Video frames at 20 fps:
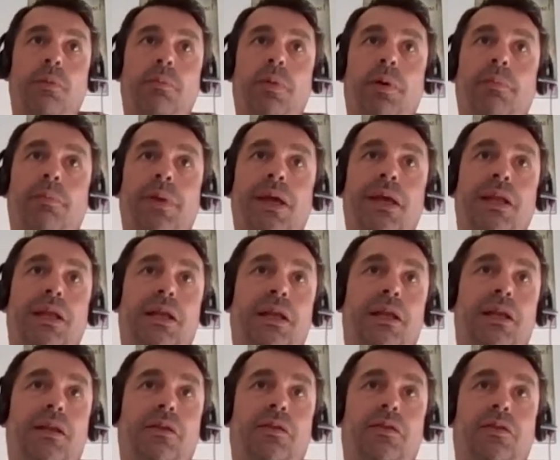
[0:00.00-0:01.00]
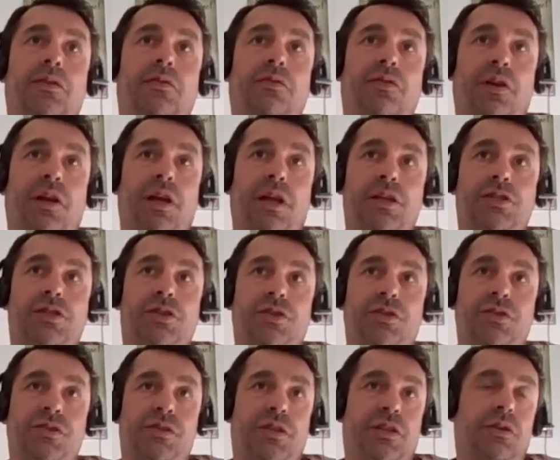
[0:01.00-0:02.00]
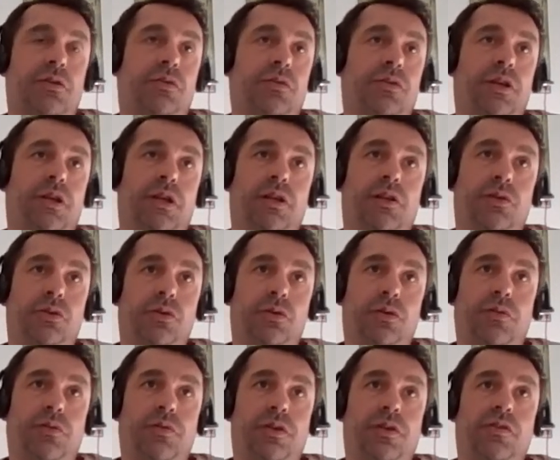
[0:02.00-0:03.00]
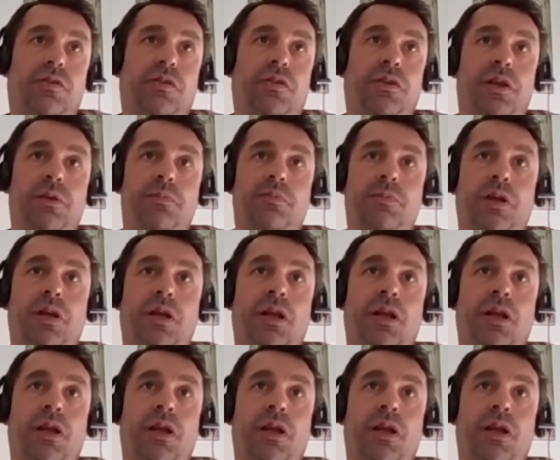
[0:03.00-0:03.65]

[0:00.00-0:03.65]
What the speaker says: But mainly this is for electricity, or nearly all of this is aimed at